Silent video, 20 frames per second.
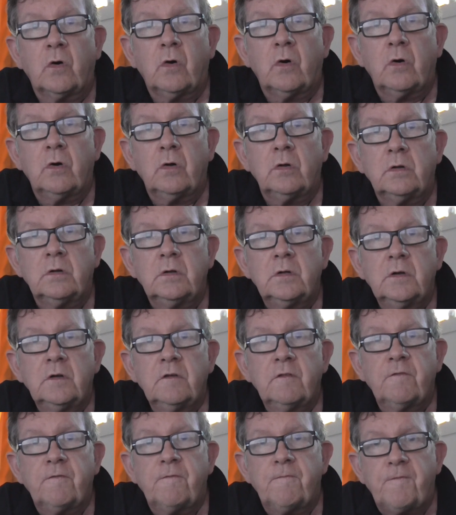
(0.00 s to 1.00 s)
all
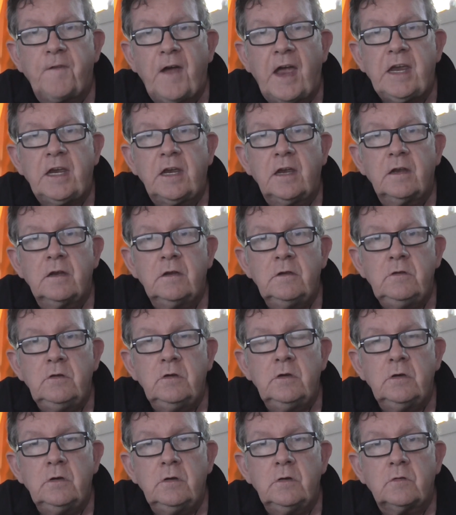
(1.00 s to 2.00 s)
fake
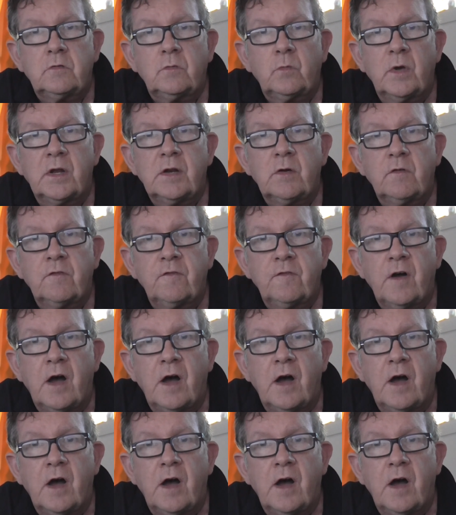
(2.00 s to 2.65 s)
news when